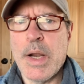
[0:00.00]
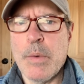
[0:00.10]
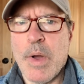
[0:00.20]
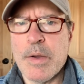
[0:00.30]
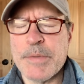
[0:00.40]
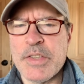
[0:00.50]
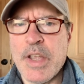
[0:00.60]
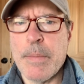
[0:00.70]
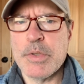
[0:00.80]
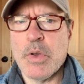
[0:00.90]
and welcome to
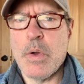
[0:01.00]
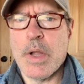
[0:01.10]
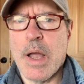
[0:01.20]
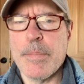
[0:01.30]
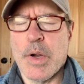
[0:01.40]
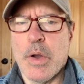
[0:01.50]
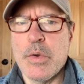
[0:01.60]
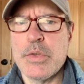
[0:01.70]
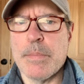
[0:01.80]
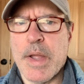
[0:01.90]
Tabor Talk. I'm your
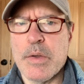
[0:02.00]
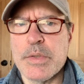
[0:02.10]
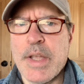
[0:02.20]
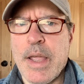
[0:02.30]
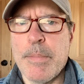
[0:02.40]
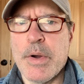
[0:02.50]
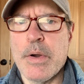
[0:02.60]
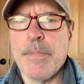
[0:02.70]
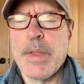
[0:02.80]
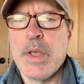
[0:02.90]
host, Michael
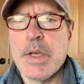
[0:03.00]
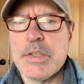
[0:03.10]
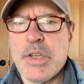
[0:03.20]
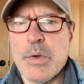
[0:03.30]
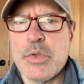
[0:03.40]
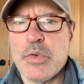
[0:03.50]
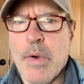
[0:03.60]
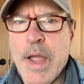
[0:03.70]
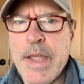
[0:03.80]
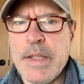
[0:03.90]
Tabor. So,
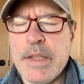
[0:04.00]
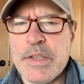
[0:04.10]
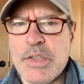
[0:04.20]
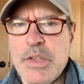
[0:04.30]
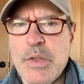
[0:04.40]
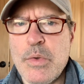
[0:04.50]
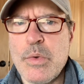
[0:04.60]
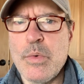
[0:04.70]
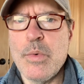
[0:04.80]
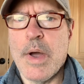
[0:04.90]
trying this
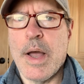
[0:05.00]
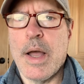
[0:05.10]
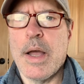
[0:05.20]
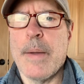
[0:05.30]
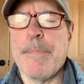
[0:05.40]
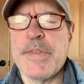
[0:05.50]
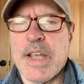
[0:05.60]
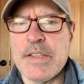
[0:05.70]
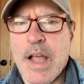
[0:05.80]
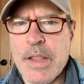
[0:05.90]
new
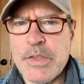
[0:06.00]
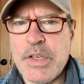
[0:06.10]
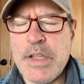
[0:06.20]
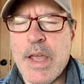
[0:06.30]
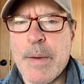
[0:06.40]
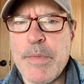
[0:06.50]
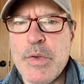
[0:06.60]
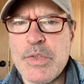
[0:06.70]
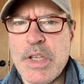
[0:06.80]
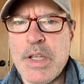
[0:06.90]
technology that I'm
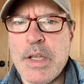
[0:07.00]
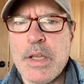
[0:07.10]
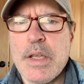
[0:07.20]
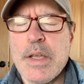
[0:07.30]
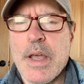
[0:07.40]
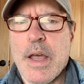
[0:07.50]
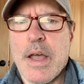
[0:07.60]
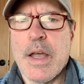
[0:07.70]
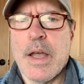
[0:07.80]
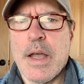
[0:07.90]
using,
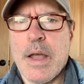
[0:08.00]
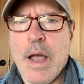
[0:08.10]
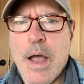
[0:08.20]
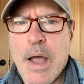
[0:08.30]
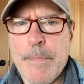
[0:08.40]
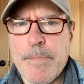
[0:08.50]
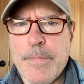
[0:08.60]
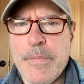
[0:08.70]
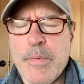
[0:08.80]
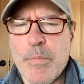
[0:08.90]

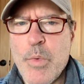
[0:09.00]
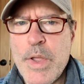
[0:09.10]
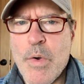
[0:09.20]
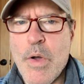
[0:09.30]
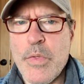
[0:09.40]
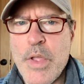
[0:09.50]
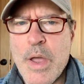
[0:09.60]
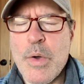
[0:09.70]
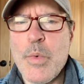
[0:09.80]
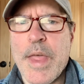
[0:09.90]
we all
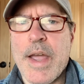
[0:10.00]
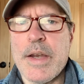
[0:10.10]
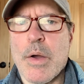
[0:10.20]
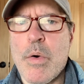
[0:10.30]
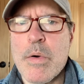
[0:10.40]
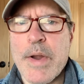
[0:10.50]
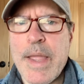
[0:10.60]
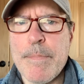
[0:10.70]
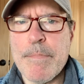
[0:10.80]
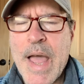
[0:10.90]
know that
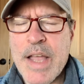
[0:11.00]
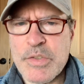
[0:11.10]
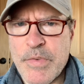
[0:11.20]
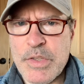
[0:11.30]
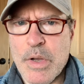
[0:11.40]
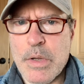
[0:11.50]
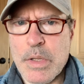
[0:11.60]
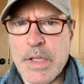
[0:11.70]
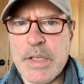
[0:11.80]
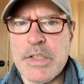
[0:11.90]
Jorge
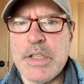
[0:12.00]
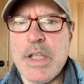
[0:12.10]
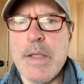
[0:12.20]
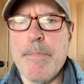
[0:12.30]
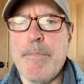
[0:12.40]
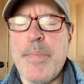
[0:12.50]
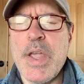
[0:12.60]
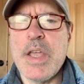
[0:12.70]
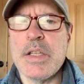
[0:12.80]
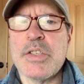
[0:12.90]
Masvidal is the
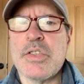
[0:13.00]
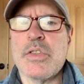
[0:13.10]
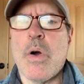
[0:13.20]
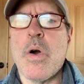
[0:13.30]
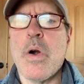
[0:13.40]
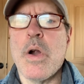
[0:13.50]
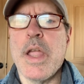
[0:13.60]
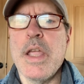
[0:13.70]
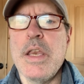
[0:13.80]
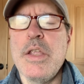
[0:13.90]
biggest star
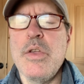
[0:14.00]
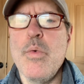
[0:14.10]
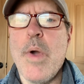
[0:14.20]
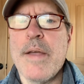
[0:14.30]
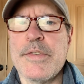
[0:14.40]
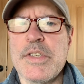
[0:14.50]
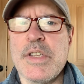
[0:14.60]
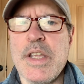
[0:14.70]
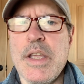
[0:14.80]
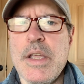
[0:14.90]
in
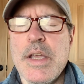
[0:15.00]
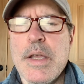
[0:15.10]
UFC